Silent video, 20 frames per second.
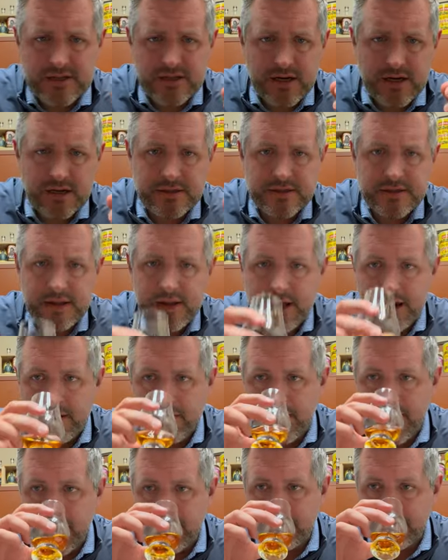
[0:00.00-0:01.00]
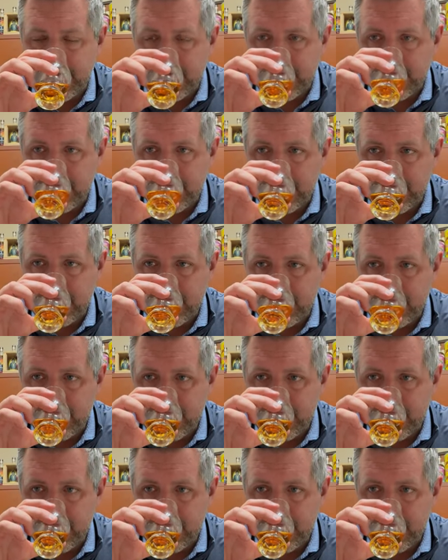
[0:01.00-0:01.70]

touch of that grassiness is,